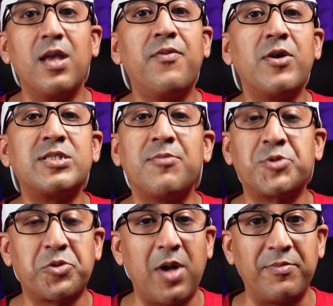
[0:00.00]
if you're
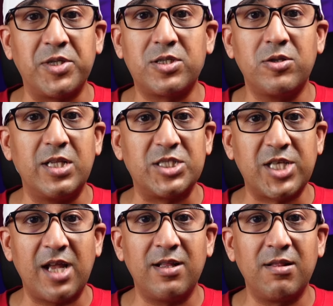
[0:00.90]
subscribed to this
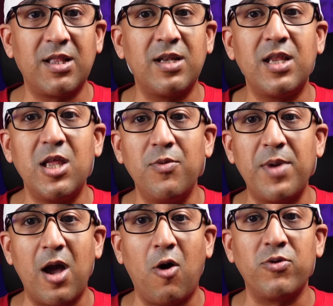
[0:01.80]
channel then you
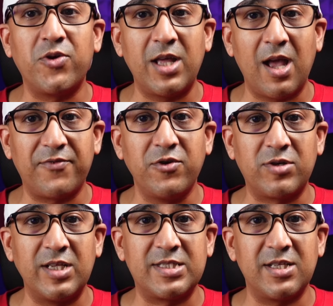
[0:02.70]
may already have
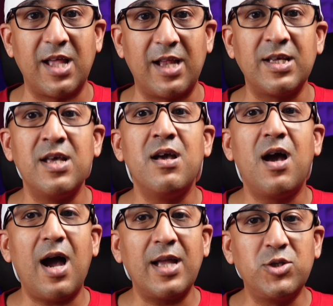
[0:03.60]
noticed that
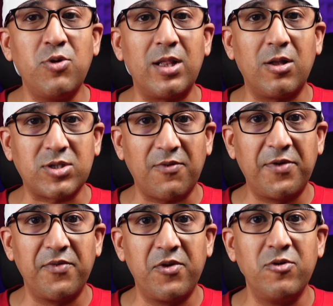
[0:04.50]
I do a lot of
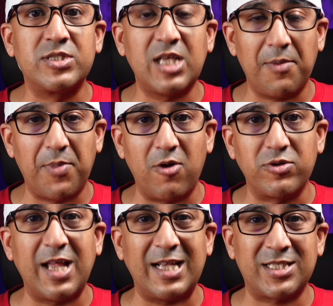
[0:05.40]
reviews
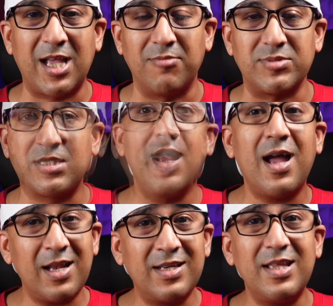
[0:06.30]
about dash cams
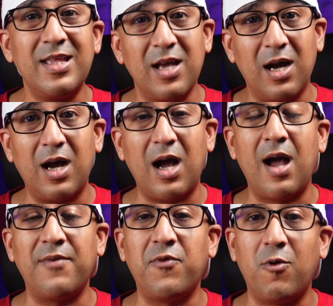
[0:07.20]
and yeah, I
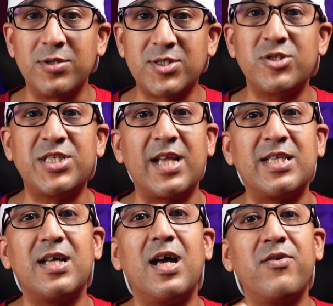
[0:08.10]
have also checked
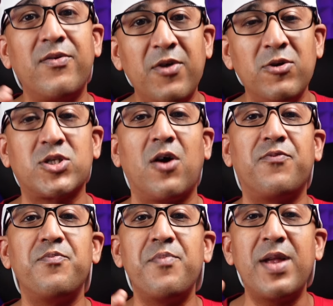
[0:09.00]
reviews of
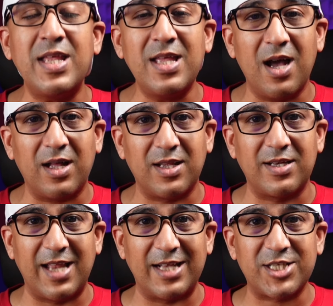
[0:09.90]
many other
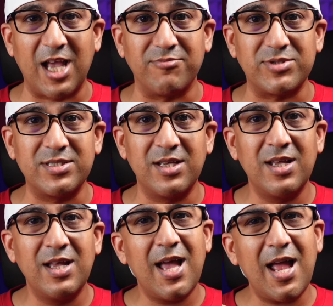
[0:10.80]
dash cams.
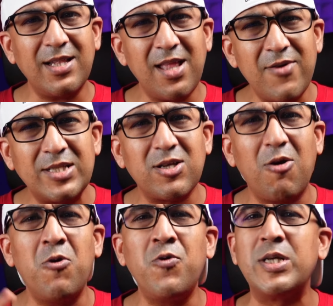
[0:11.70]
And there is
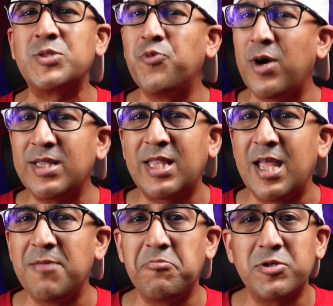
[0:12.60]
always one
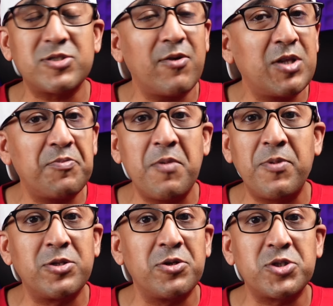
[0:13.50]
thing most of the
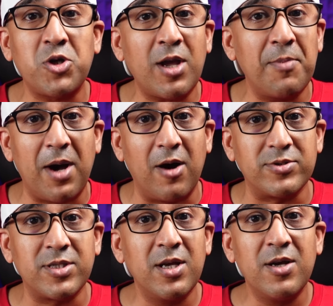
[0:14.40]
people don't talk
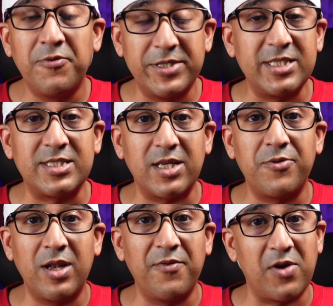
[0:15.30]
about which is
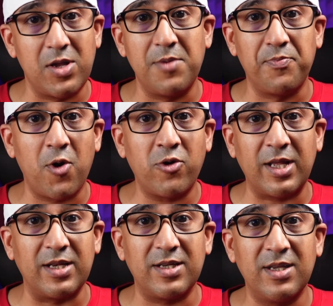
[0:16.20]
really very
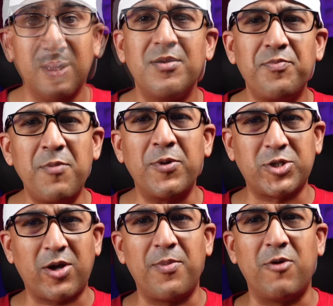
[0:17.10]
important People
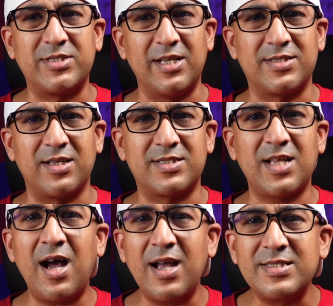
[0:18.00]
talk about sensor
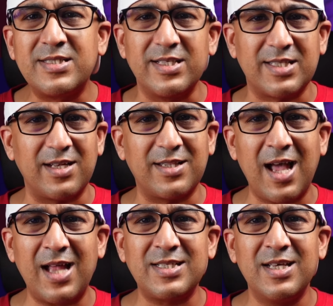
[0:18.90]
size, this and
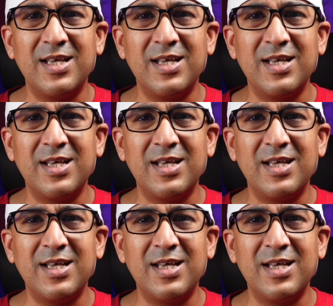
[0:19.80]
that,